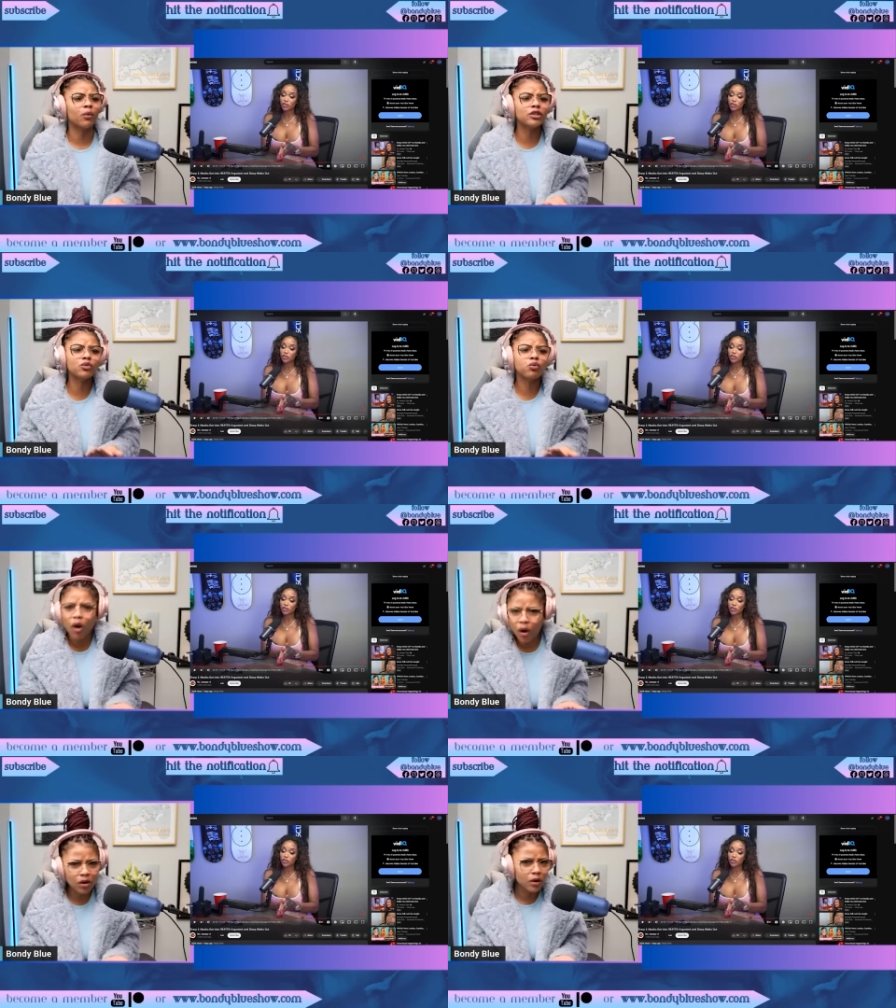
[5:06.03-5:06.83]
What's
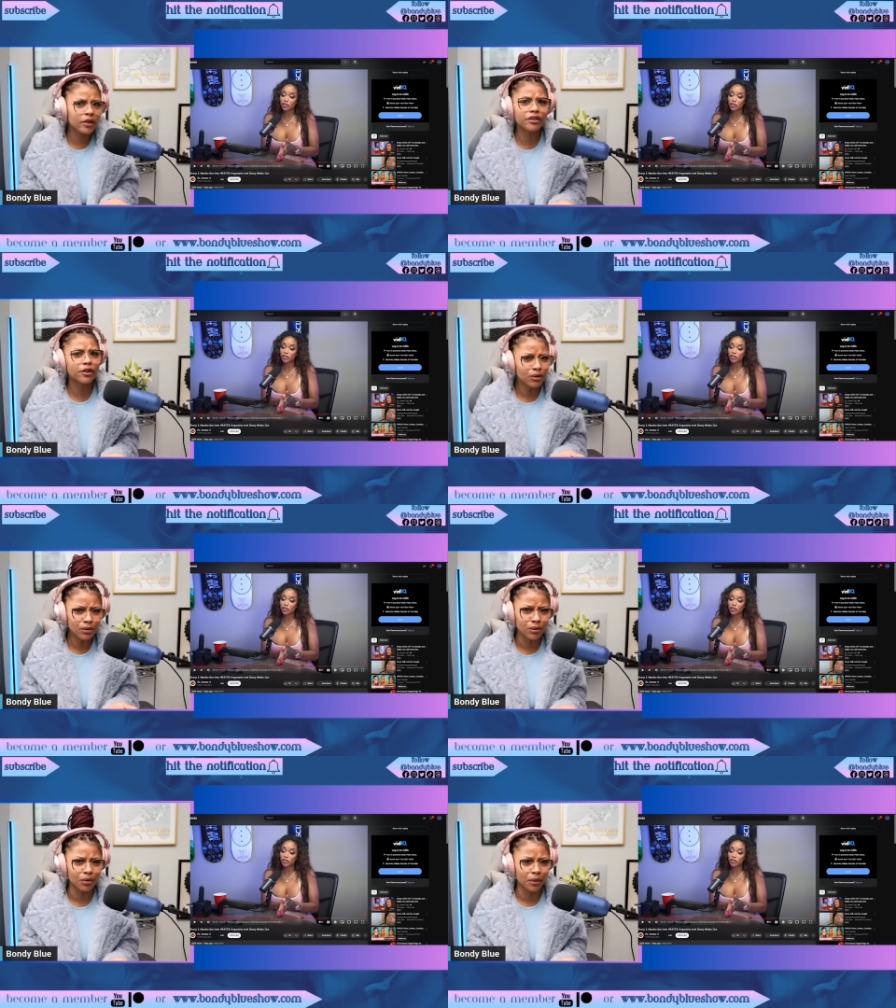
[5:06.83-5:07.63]
wrong with
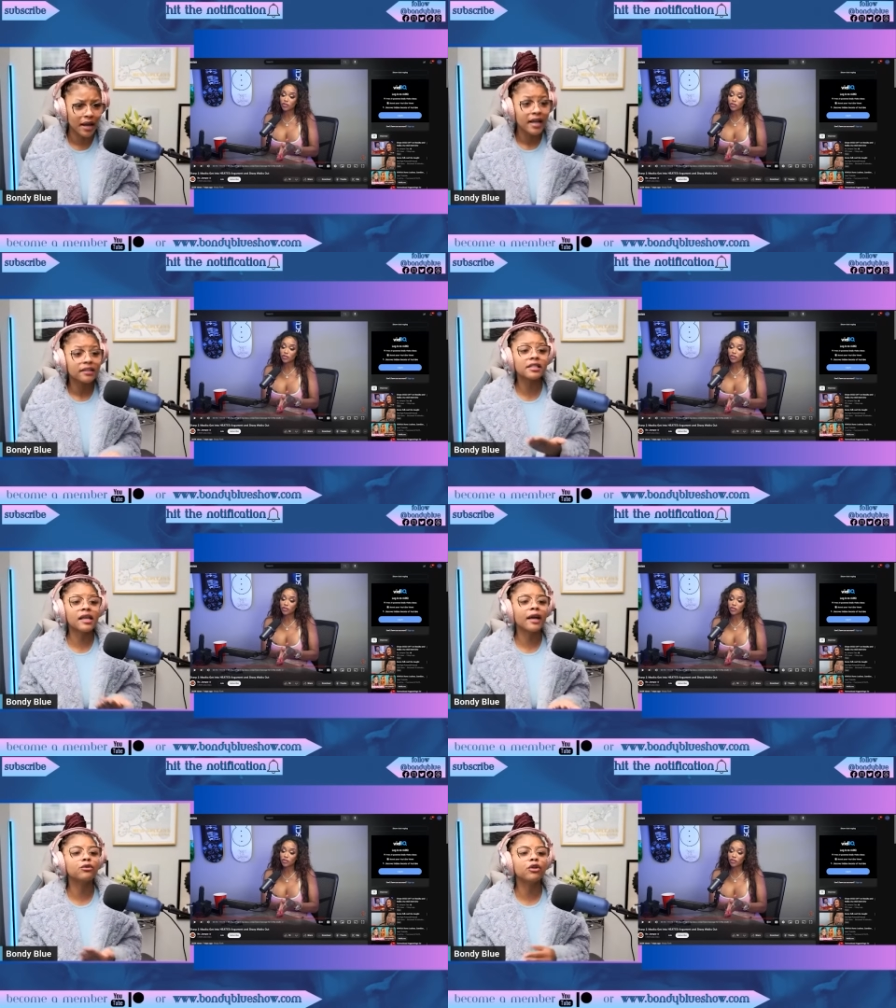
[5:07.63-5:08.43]
you? That's
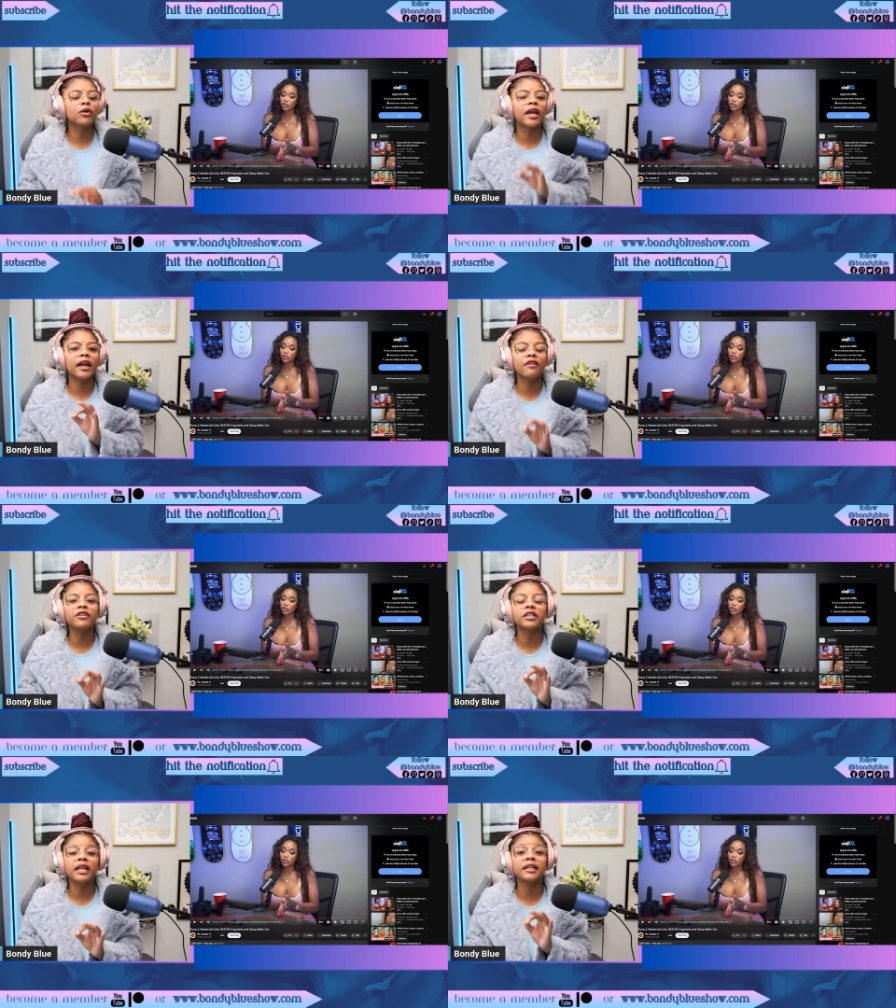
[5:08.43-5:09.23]
how you know that
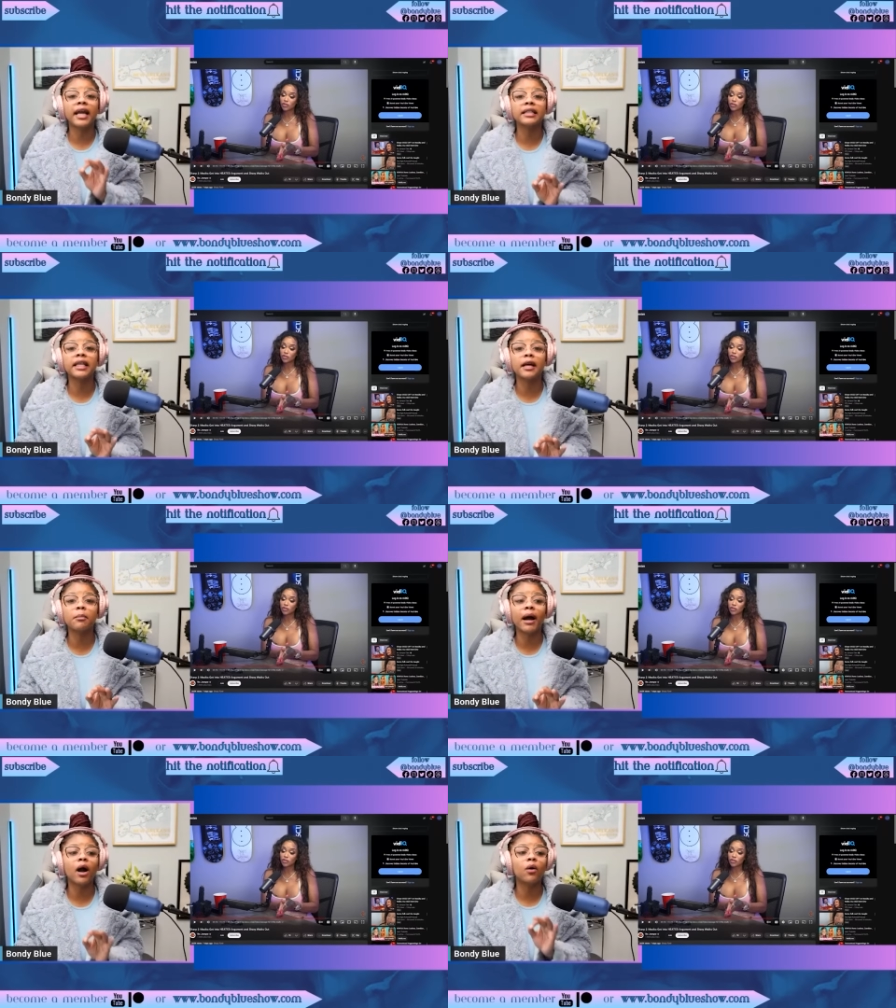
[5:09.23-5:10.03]
everything they think
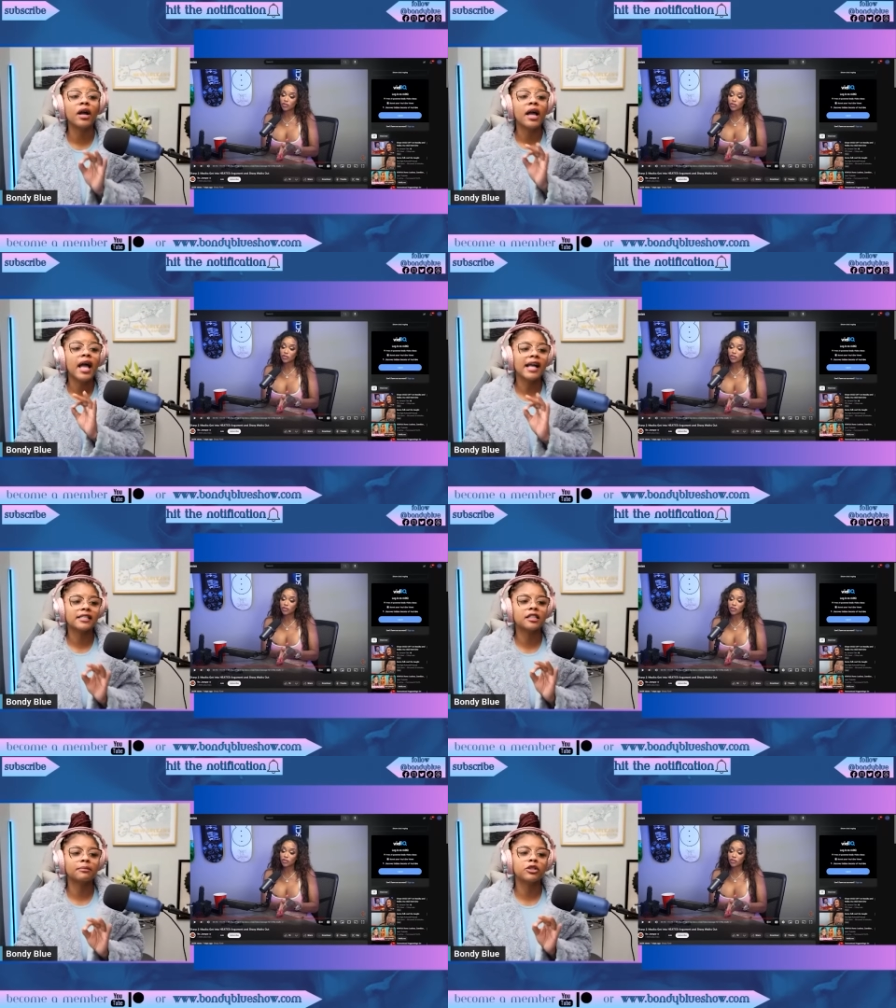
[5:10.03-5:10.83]
about
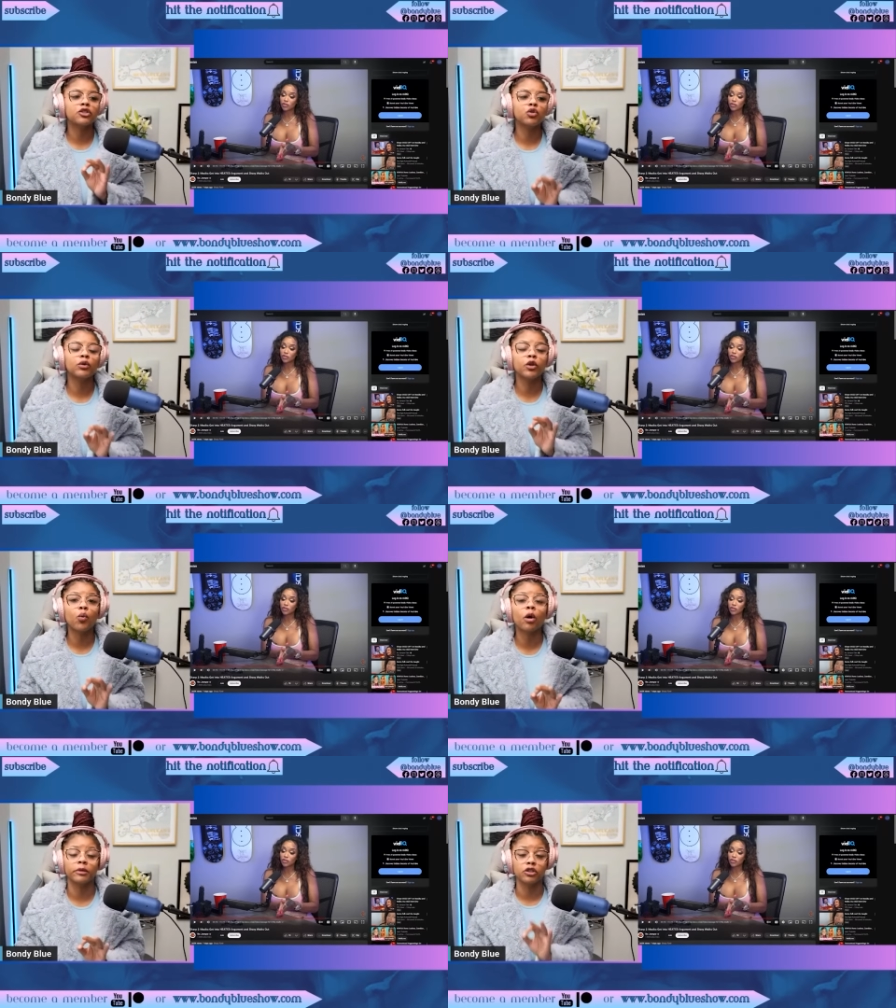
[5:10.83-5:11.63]
has something to do with the
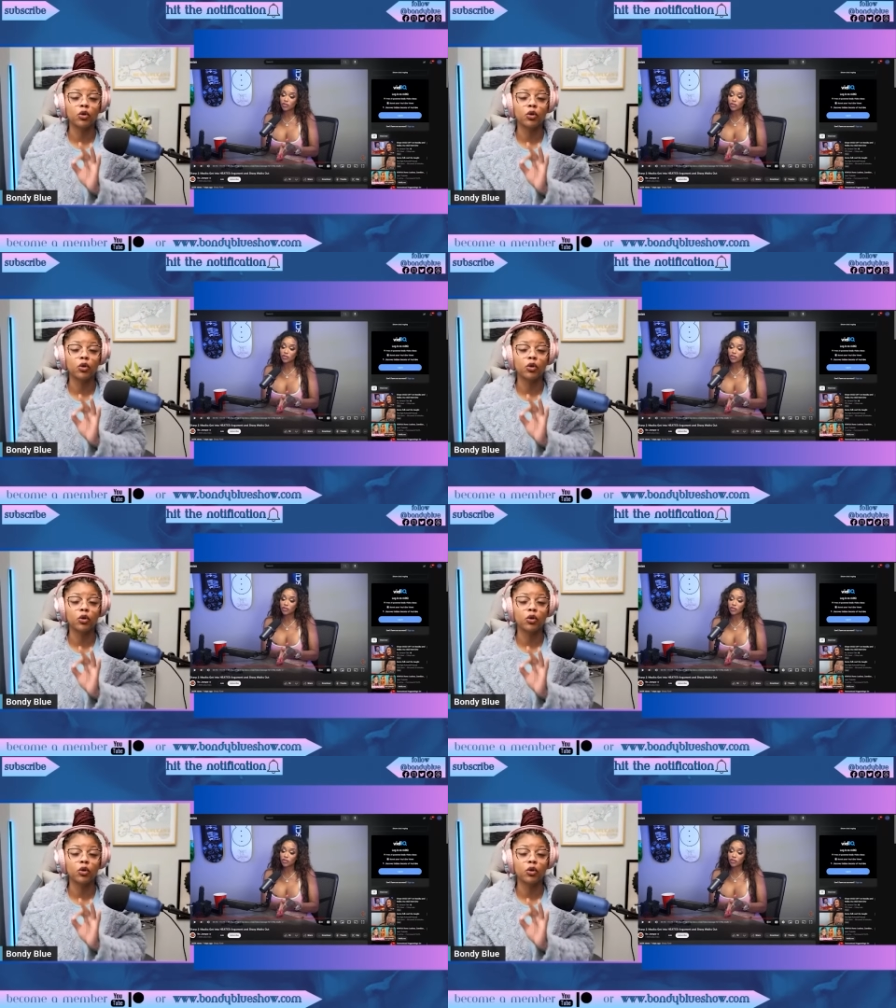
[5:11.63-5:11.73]
woman.